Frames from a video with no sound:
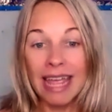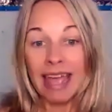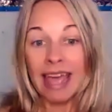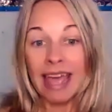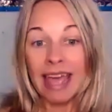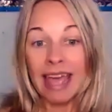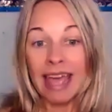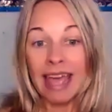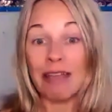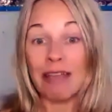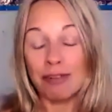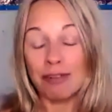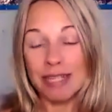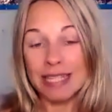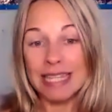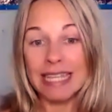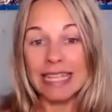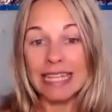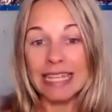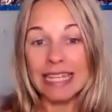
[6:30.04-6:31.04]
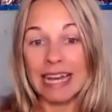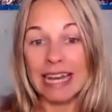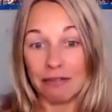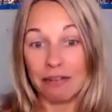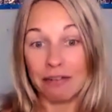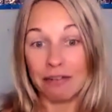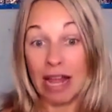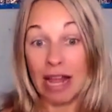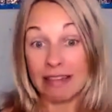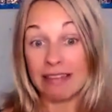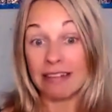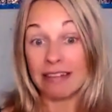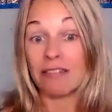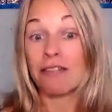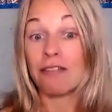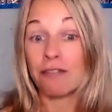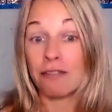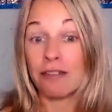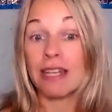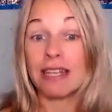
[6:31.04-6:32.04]
everything that doesn't
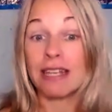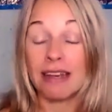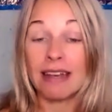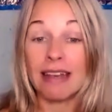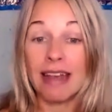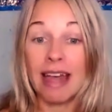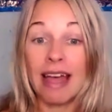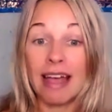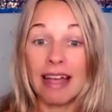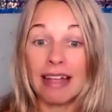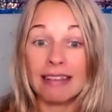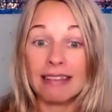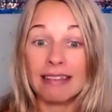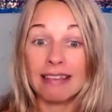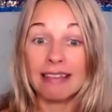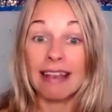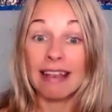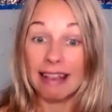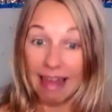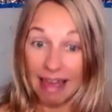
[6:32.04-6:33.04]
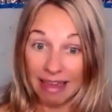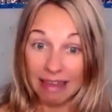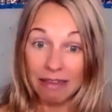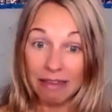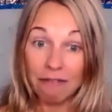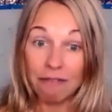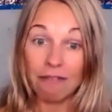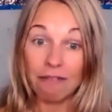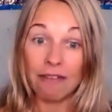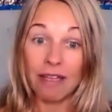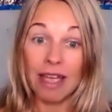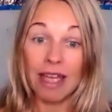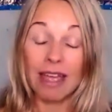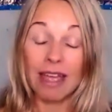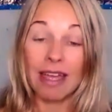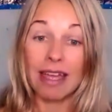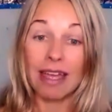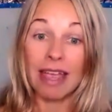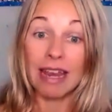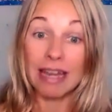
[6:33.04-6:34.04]
fit in that life
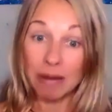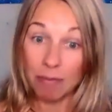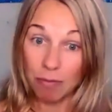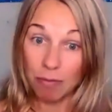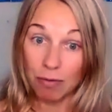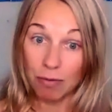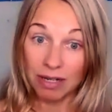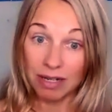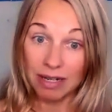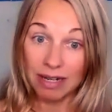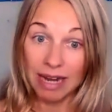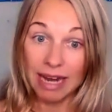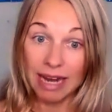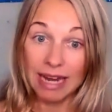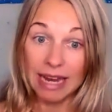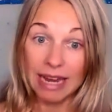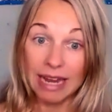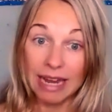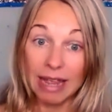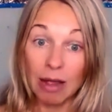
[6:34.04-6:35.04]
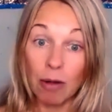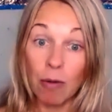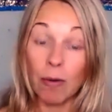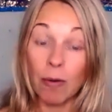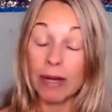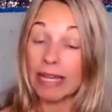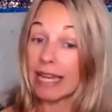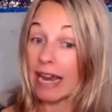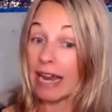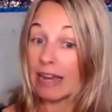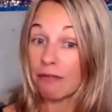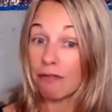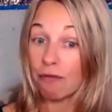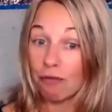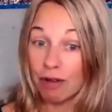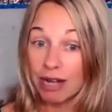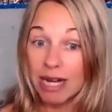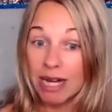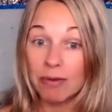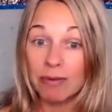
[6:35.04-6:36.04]
anymore, or in that
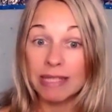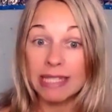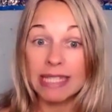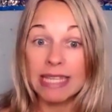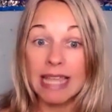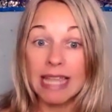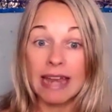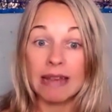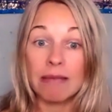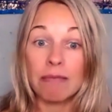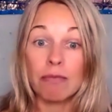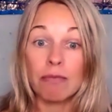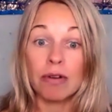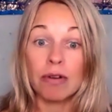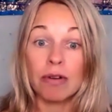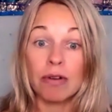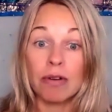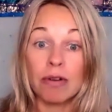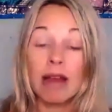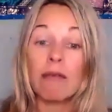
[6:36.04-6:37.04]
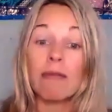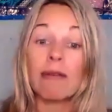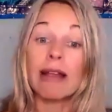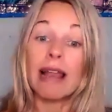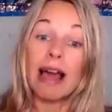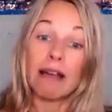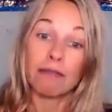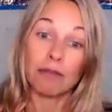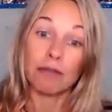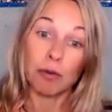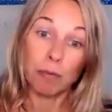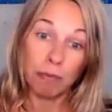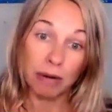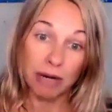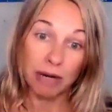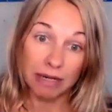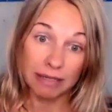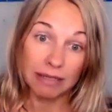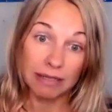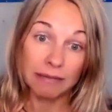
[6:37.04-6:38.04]
frequency anymore, will have to
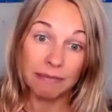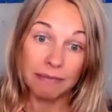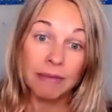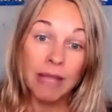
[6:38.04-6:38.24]
part.